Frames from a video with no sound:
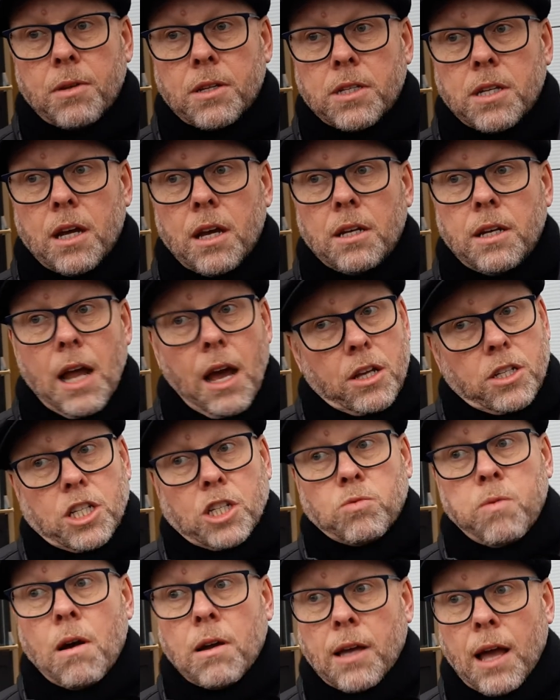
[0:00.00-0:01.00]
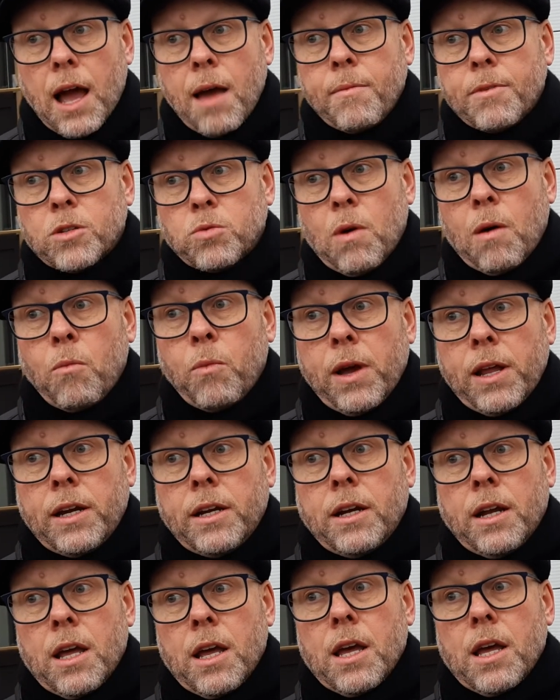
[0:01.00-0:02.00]
But it's just one game, it's one win,
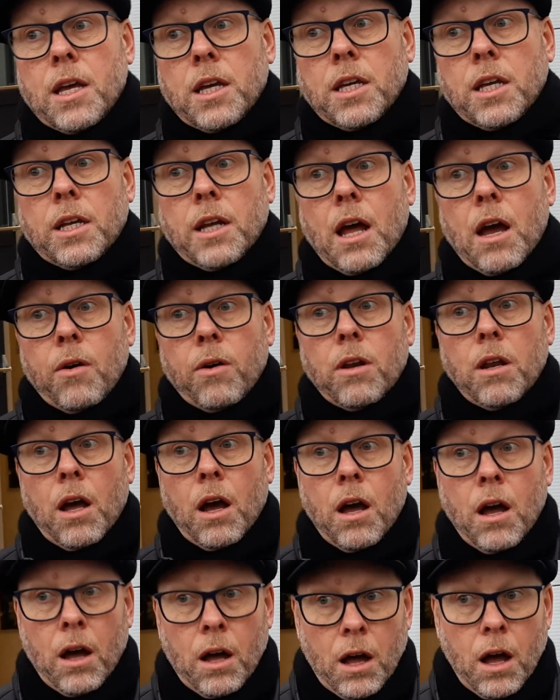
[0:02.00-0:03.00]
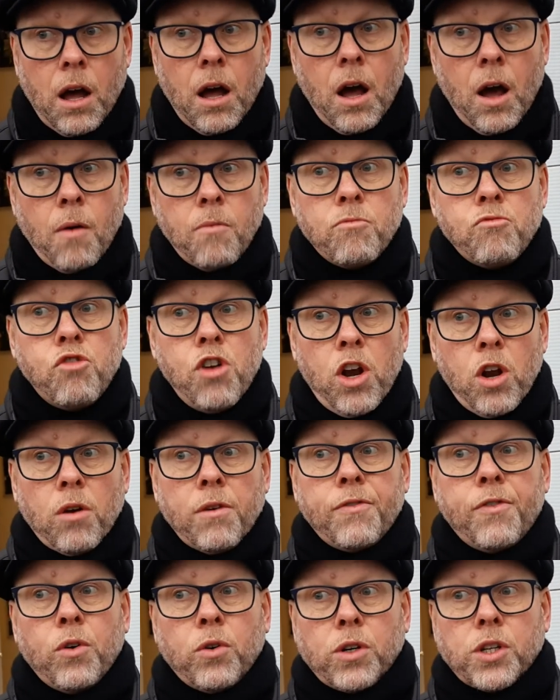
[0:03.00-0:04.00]
and I'm really
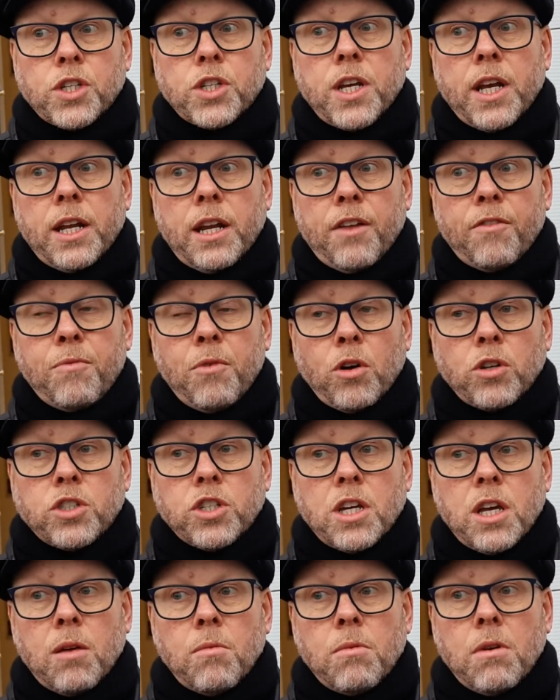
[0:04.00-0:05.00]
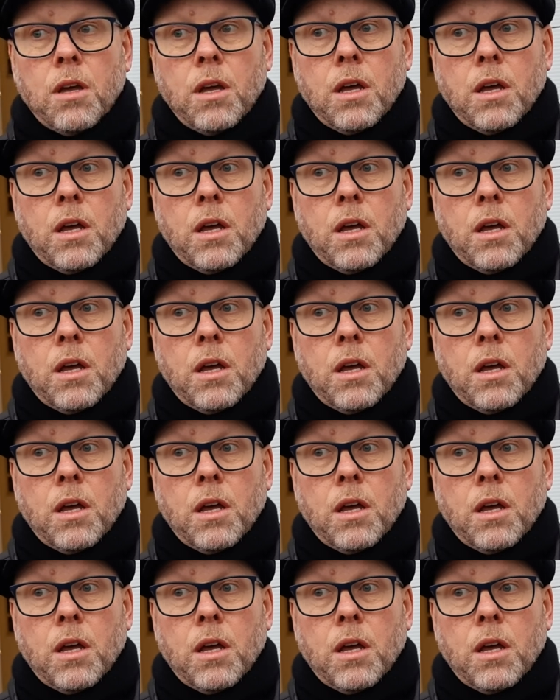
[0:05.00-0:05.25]
looking forward to seeing if my team